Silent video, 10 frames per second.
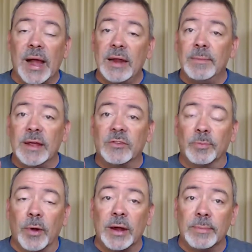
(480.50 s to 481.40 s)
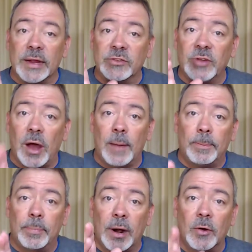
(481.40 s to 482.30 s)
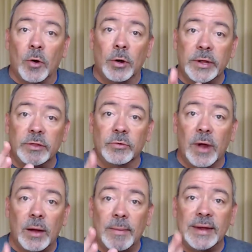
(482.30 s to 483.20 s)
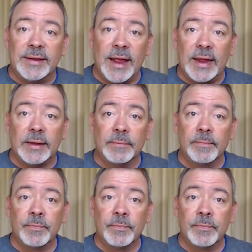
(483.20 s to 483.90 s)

I had to make sobriety my top priority throughout my day.